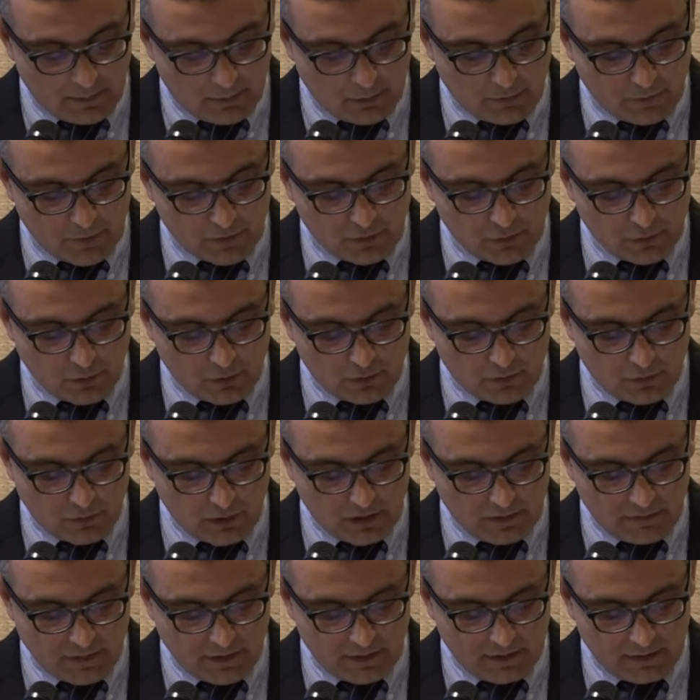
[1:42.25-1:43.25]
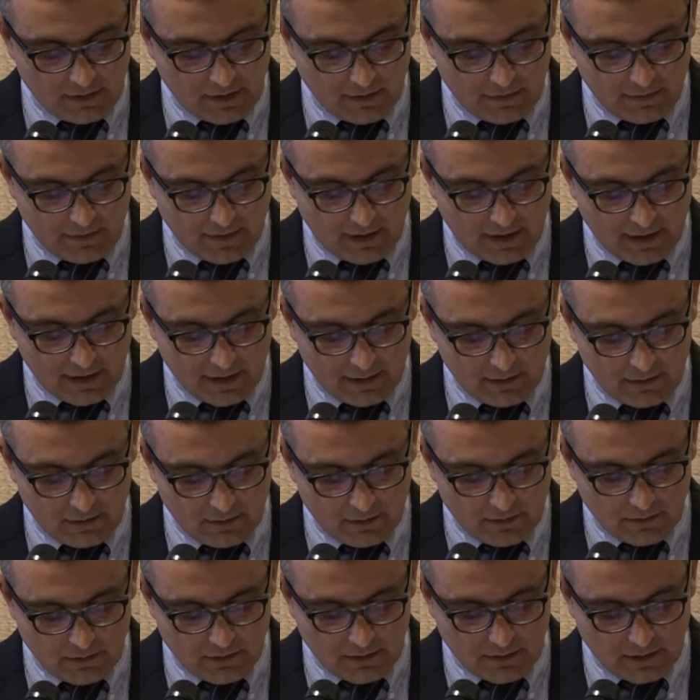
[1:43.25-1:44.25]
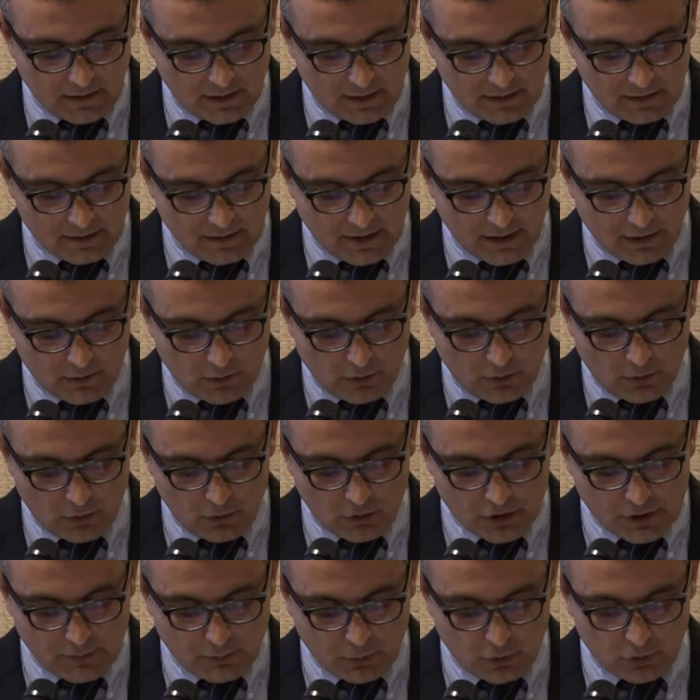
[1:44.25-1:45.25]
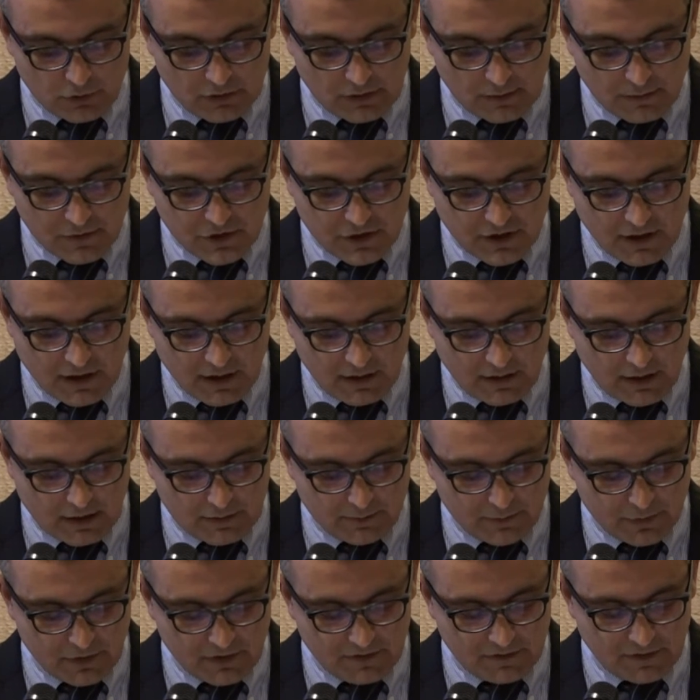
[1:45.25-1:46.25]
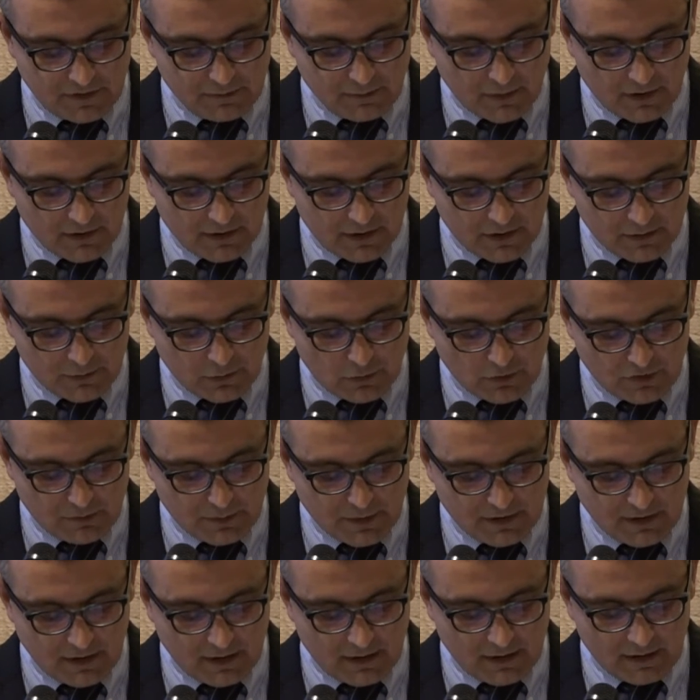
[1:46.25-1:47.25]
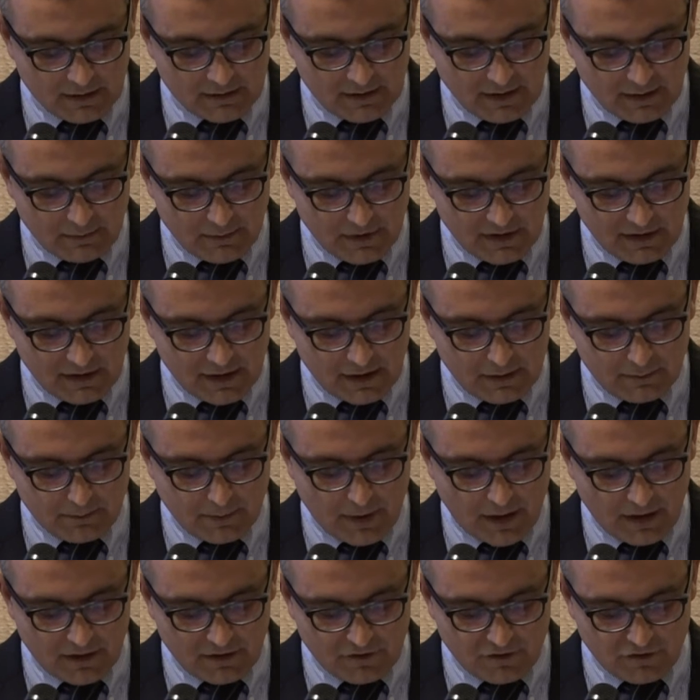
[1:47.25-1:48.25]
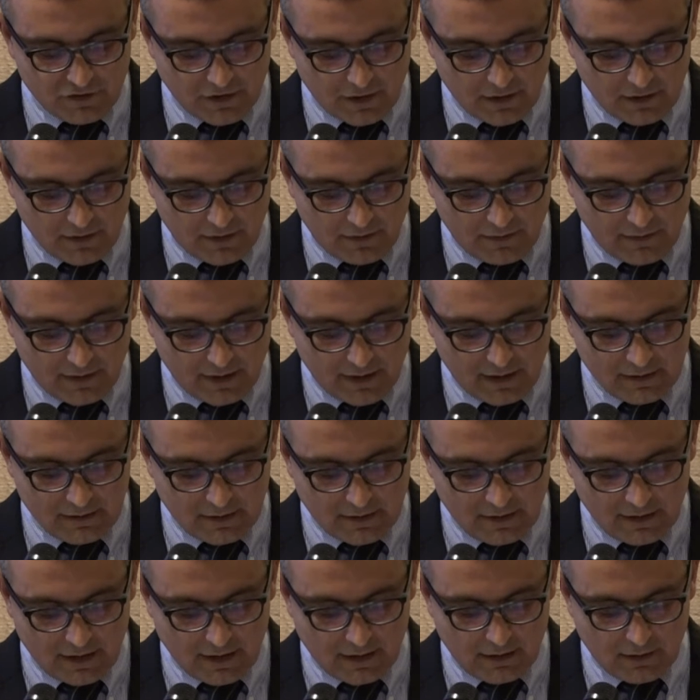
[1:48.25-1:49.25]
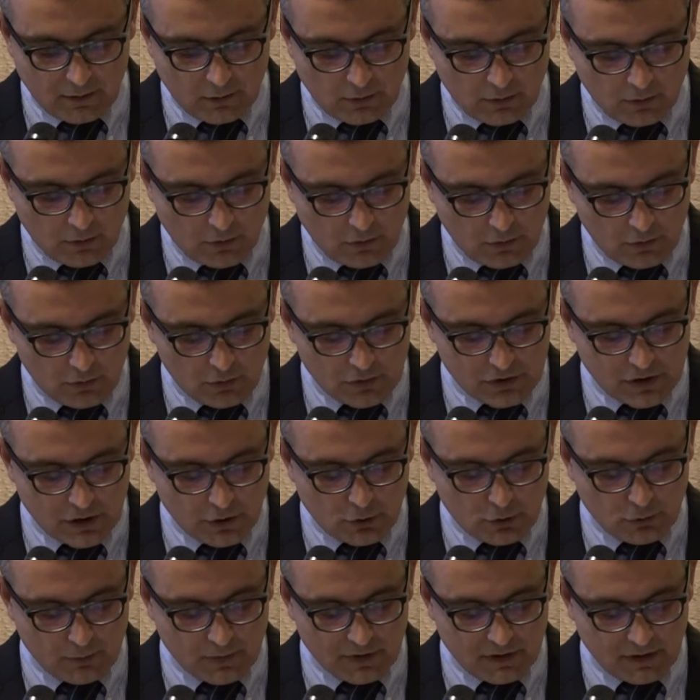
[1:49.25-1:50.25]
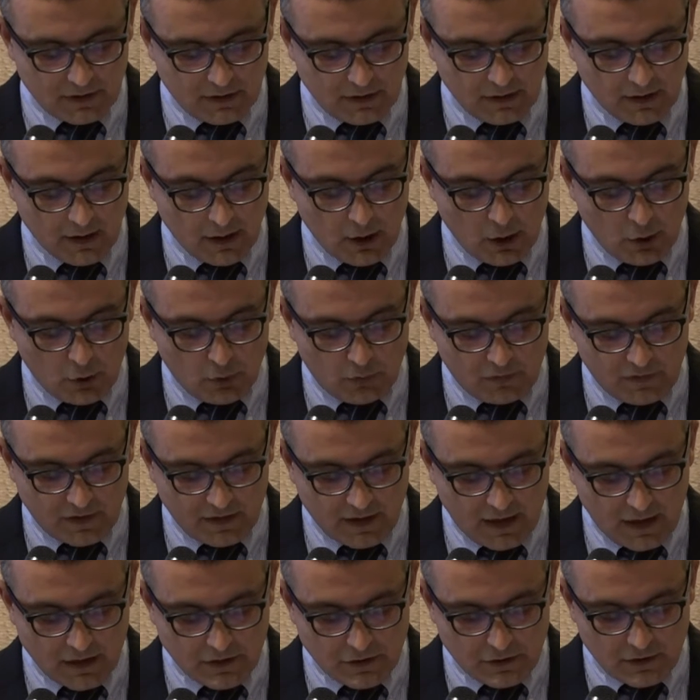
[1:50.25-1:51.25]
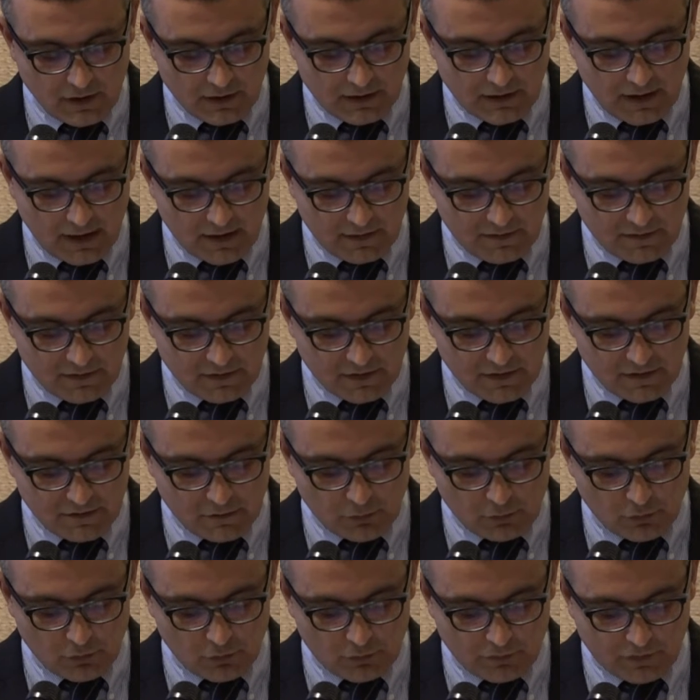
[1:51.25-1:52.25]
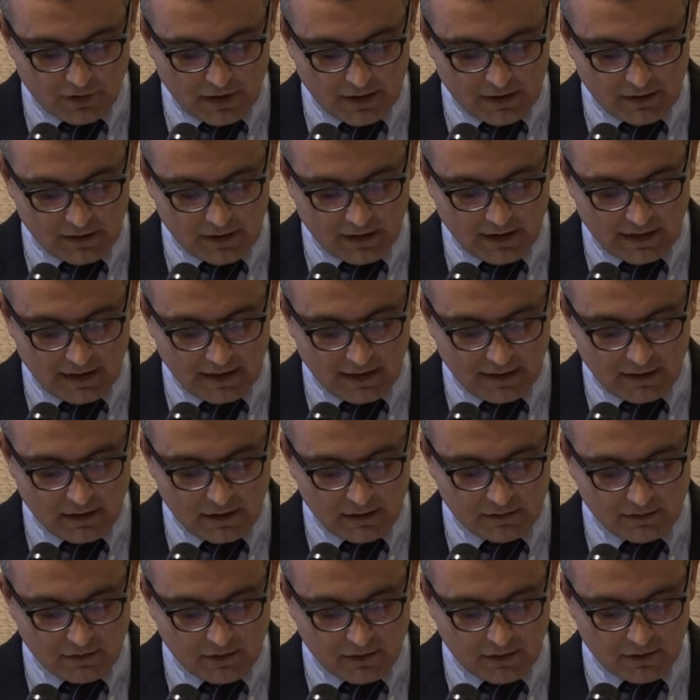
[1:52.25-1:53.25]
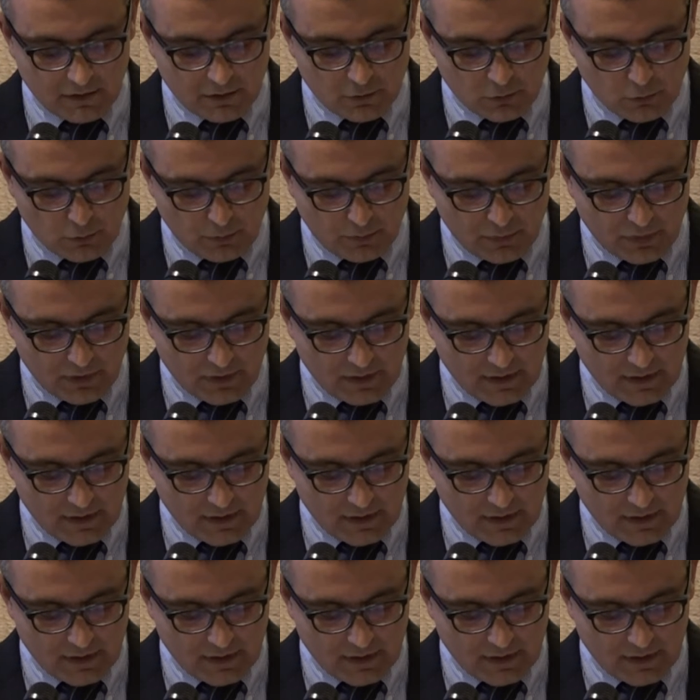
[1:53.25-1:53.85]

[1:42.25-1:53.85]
Professor Osullivan is the head and neck oncology program chair at Princess Margaret Hospital and immediate past chair in the head and neck oncology committee of the National Cancer Institute of Canada Clinical Trial Group.